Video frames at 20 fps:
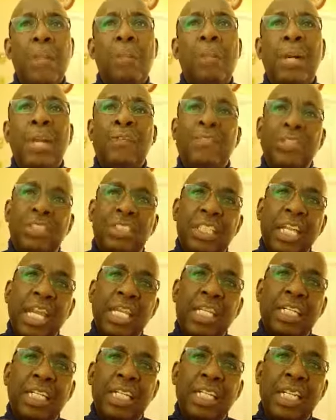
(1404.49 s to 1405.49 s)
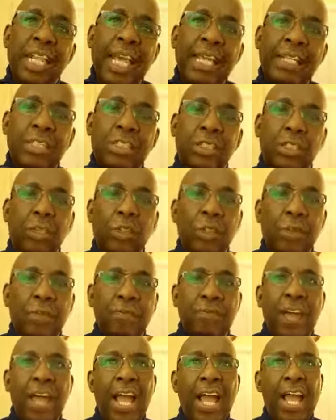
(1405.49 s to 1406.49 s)
But if you stay connected to the
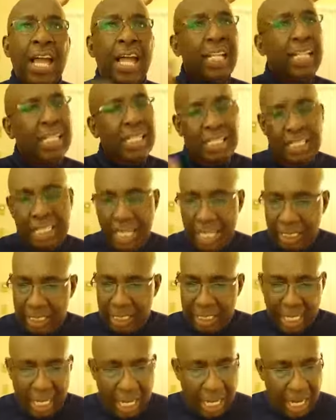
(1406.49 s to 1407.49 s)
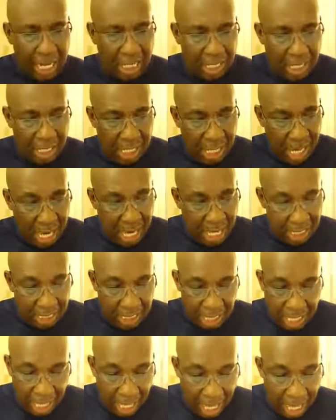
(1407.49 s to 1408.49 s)
vine, that
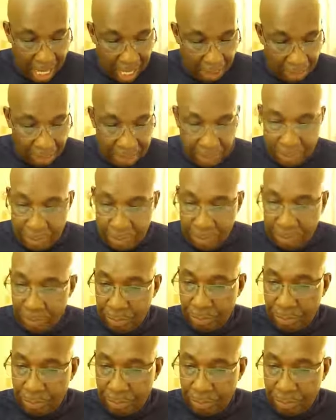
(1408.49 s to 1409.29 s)
cannot happen.